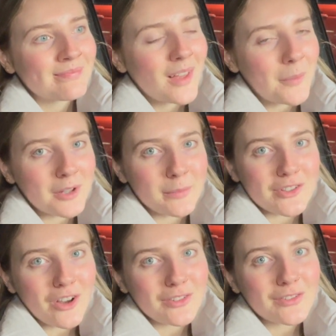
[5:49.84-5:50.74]
I'm gonna be
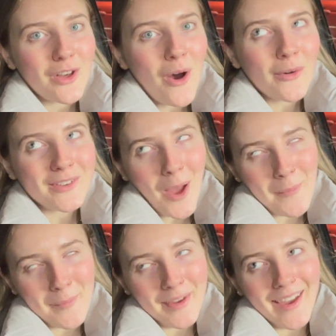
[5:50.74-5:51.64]
judged for the whole time
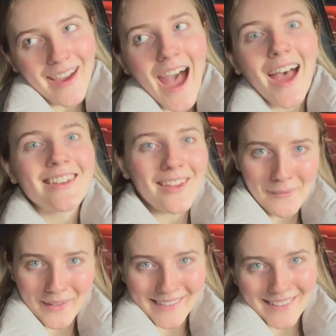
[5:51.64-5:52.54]
I'm here, and I
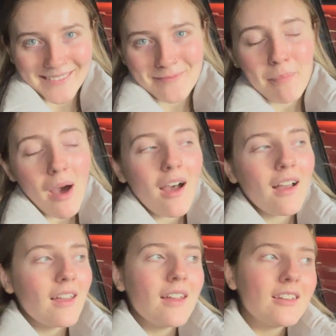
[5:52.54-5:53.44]
was. But
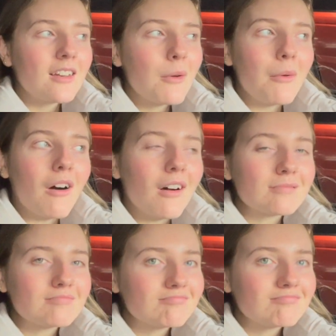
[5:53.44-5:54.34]
you know what?
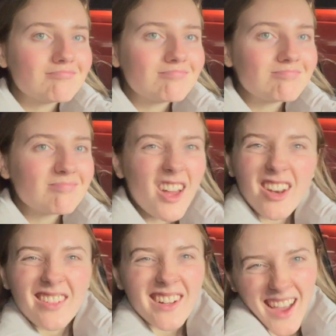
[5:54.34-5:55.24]
I
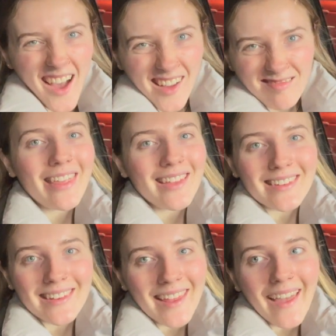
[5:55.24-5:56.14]
don't really care. At the end of
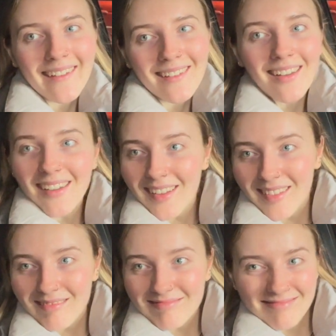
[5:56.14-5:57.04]
the day,
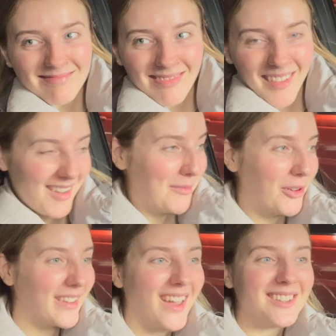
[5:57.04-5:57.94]
I'm
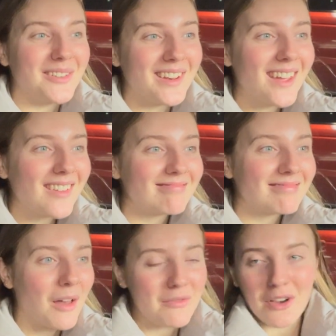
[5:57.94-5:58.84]
not getting you in it.
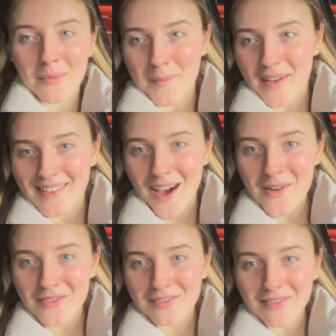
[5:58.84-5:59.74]
I'm filming myself.
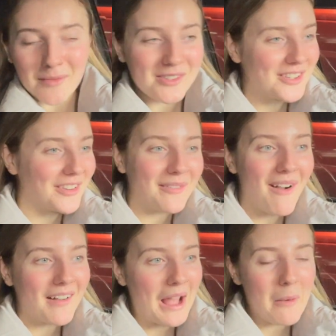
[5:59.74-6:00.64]
I'm just doing a
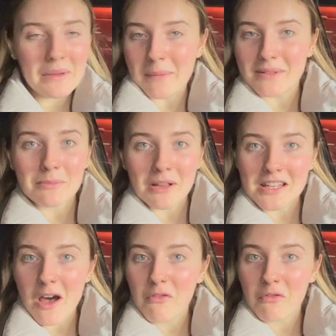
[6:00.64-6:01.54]
workout, keeping to
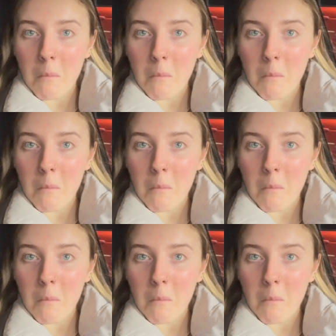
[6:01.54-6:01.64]
myself.